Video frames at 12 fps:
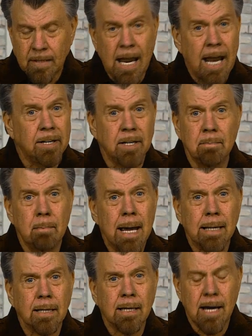And in
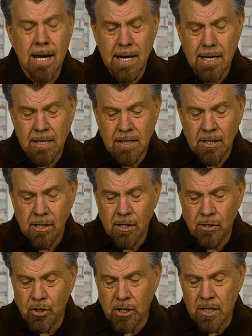Malachi,
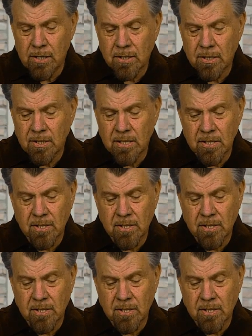Jesus is